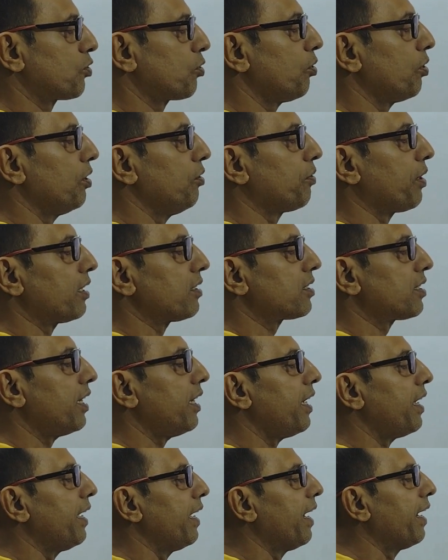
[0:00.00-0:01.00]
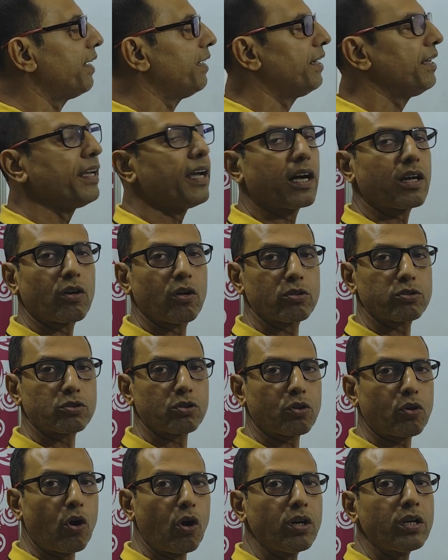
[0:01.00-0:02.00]
So you can say A and D are
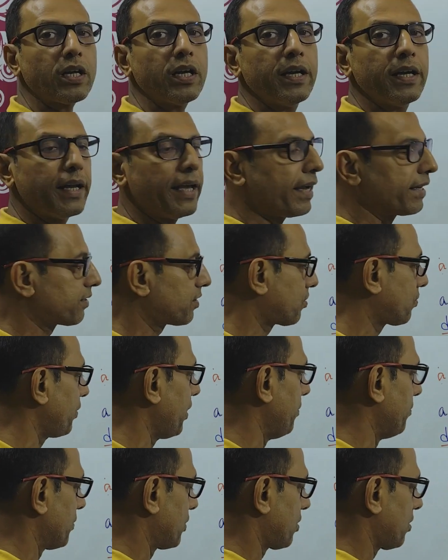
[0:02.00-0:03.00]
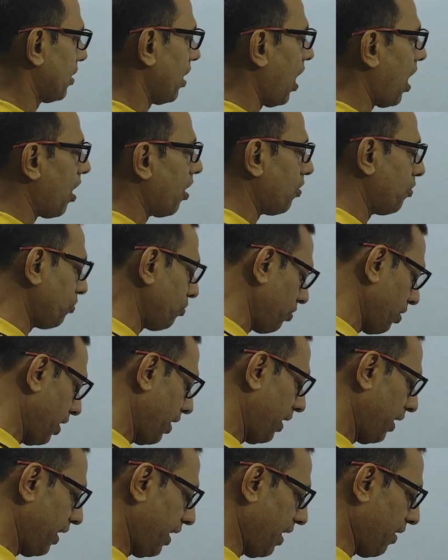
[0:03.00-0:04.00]
also called extremes. Now
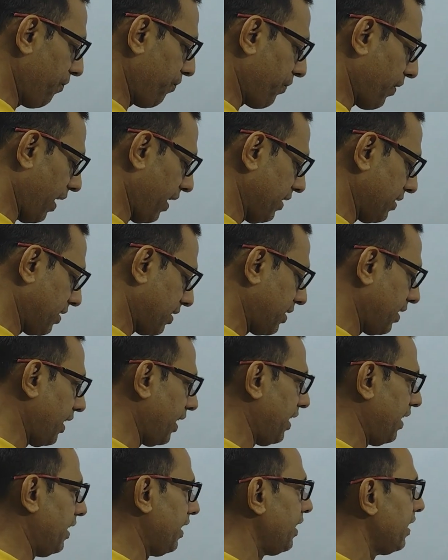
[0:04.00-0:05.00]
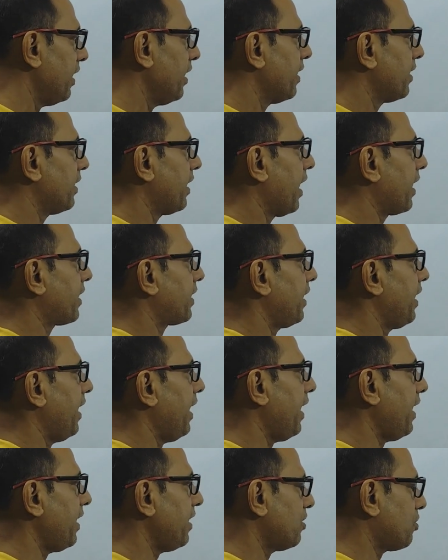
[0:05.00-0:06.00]
if I see that
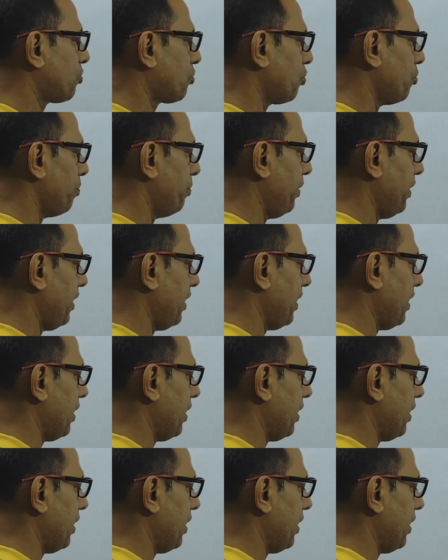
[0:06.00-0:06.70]
A is to B